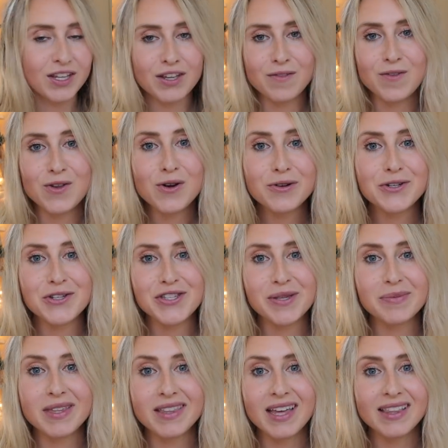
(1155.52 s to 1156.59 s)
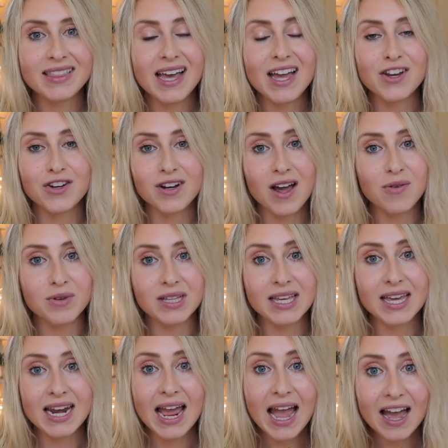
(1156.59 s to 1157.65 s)
if you don't do something like that, you're not really
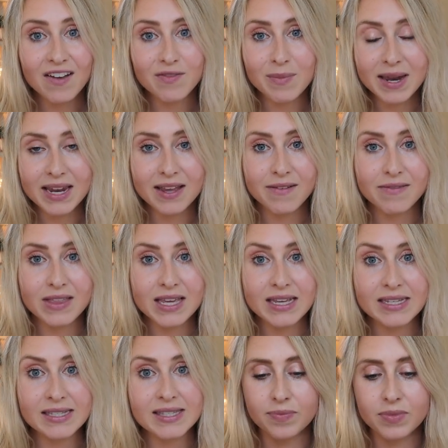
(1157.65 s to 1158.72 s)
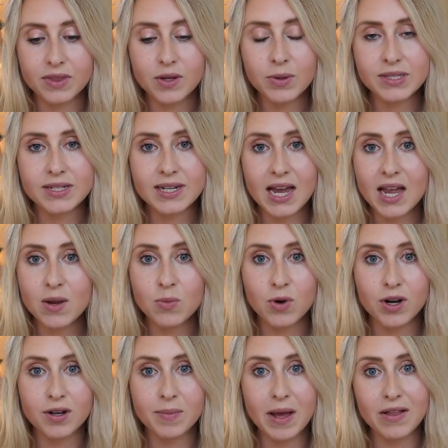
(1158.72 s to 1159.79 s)
gonna have many of these. There was a time
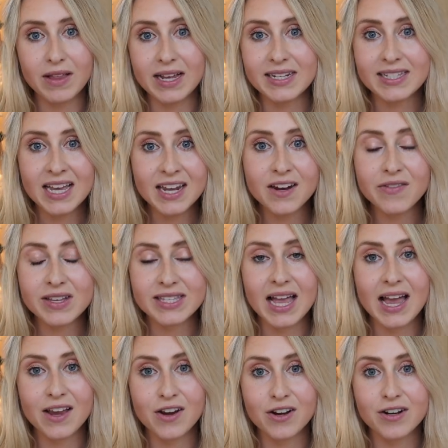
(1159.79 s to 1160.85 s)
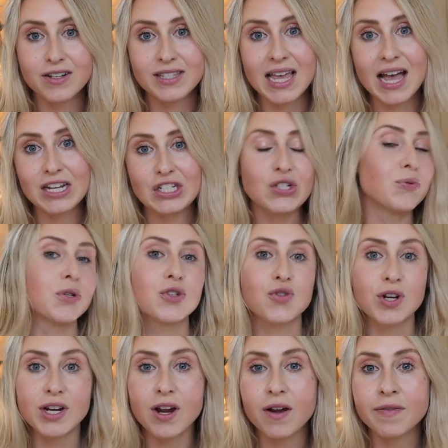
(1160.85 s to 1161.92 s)
where about like 10 of us hikers had to
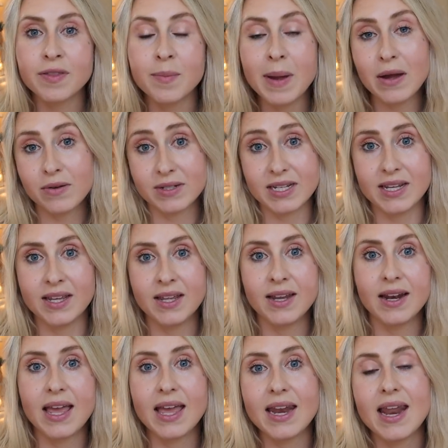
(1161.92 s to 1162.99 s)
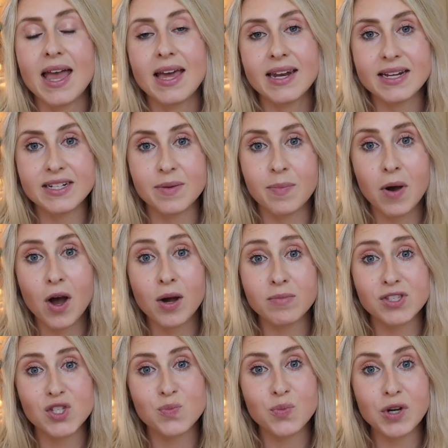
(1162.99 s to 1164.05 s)
retreat off the mountain and head into Palm
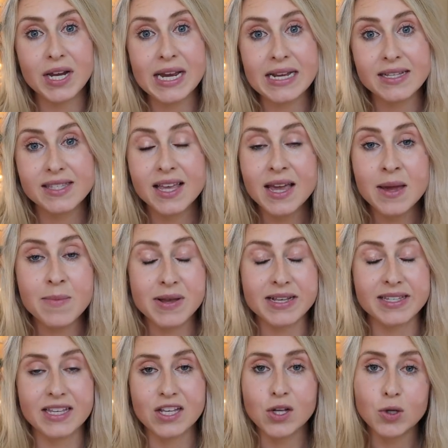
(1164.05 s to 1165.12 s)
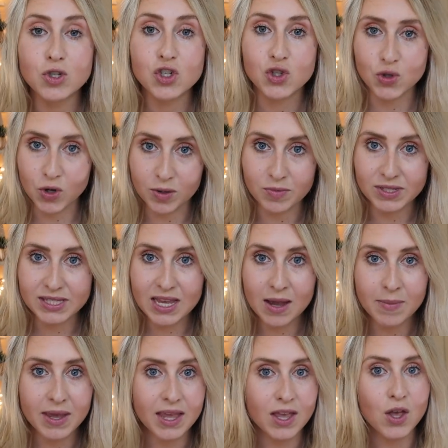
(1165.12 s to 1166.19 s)
Springs because a huge storm was
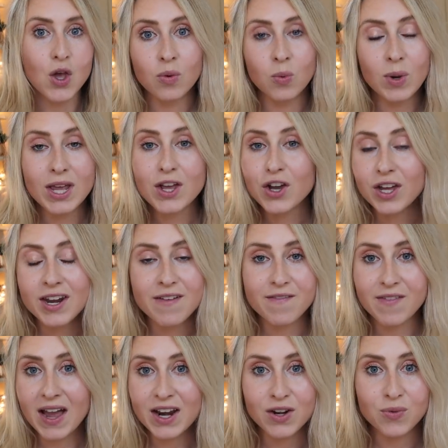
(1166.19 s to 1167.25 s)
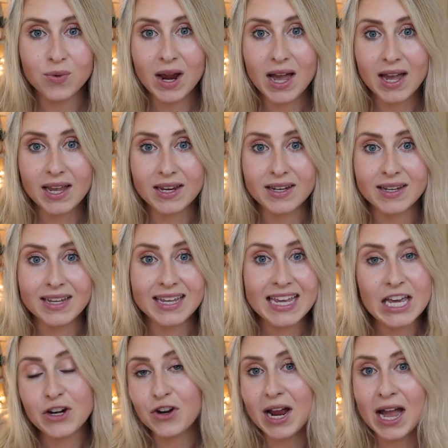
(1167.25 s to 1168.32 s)
coming. We couldn't find a ride
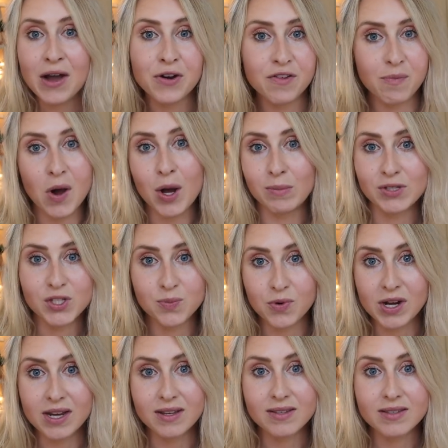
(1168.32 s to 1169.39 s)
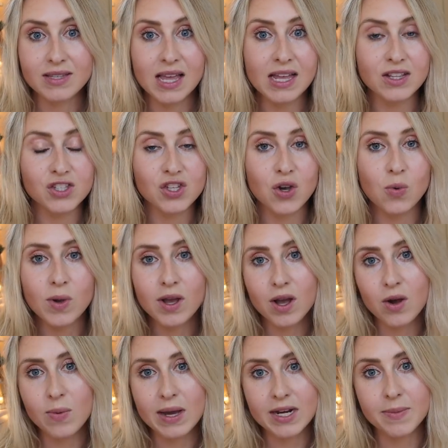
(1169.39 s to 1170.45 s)
in or out of Palm Springs, and so we
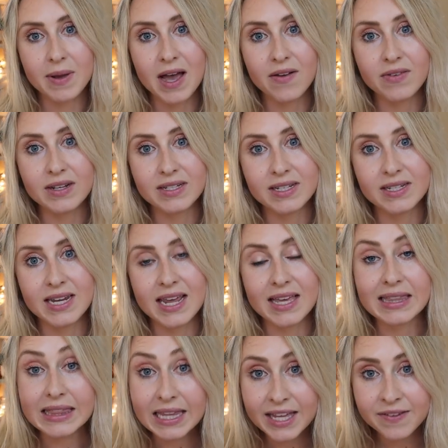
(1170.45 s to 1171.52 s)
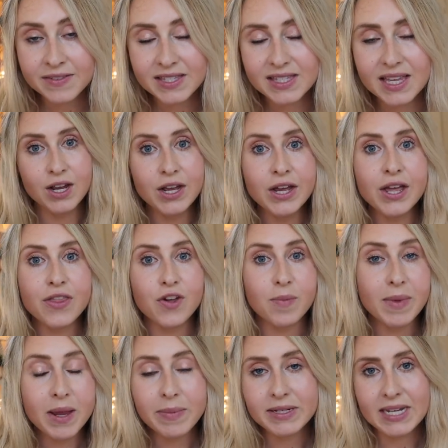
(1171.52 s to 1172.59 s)
all wound up having to take Lyfts. There
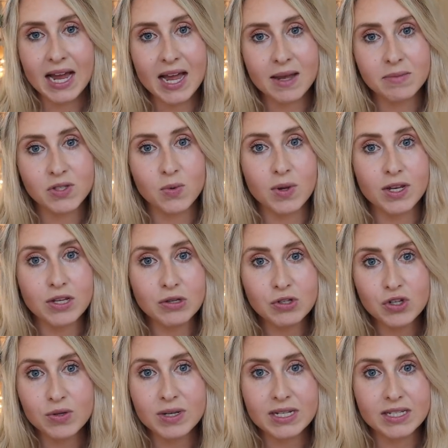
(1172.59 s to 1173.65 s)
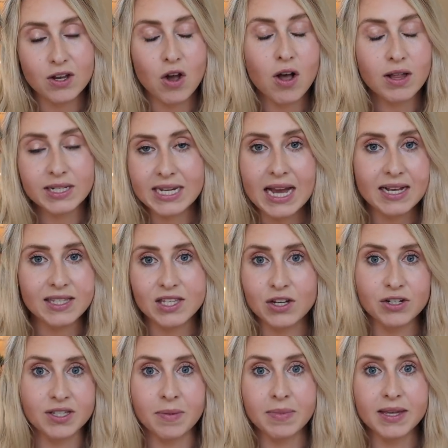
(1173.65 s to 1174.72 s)
may be times when you do need to call a taxi
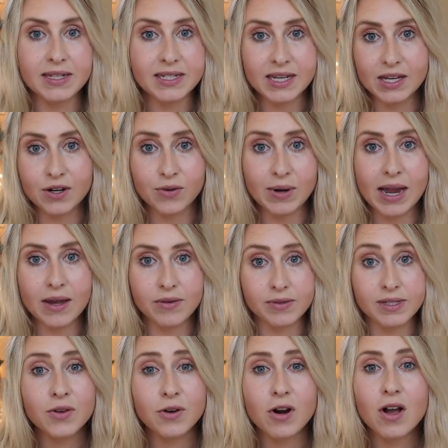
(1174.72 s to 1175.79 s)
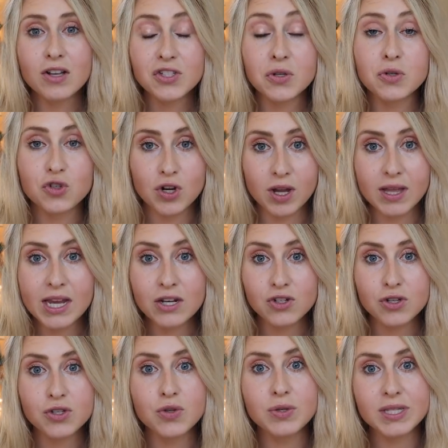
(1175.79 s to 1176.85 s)
or something to get around. There are also trail
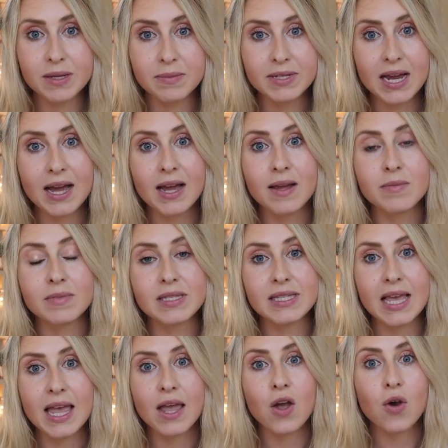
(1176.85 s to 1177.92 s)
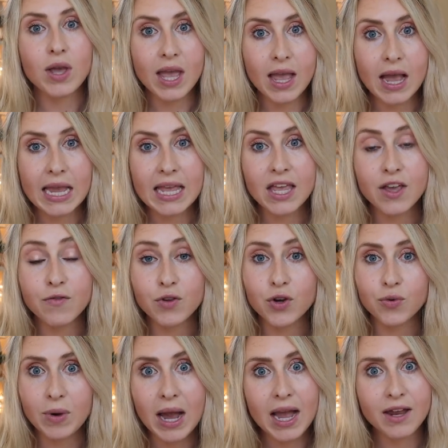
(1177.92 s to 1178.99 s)
angels who sometimes say, okay, I can give you
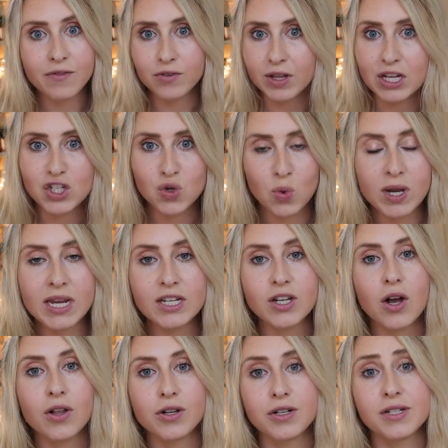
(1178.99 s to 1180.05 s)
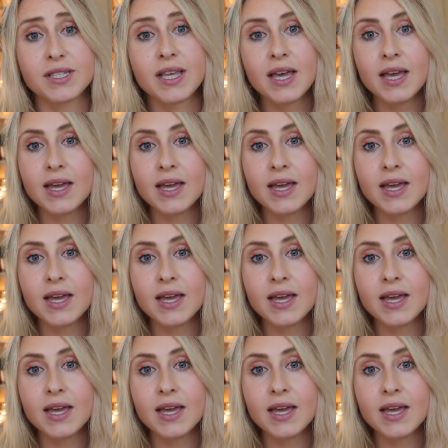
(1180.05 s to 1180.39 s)
a ride for like $20.